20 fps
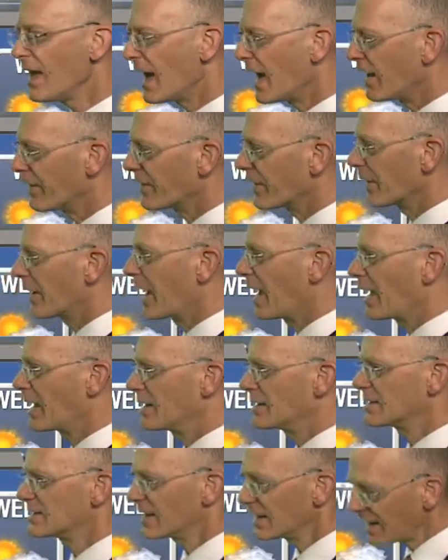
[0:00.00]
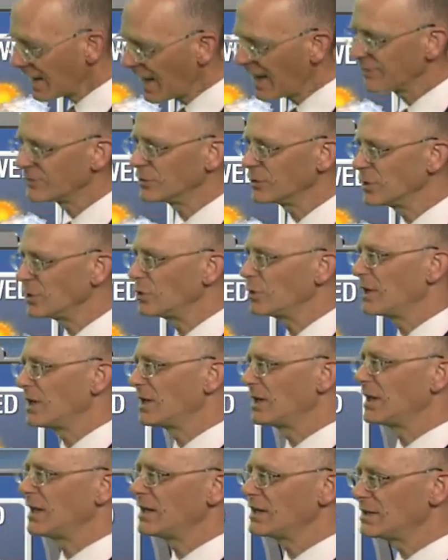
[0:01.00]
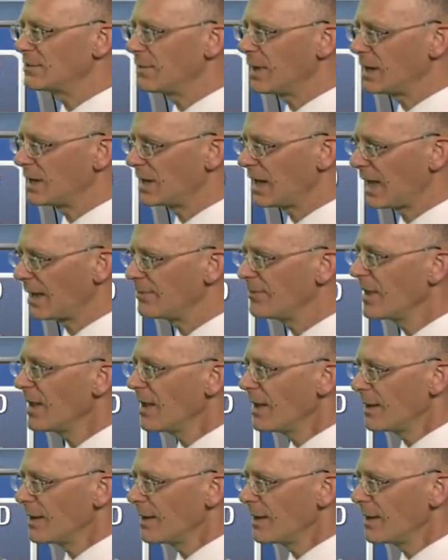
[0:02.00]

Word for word: out there on Sunday afternoon and into Monday.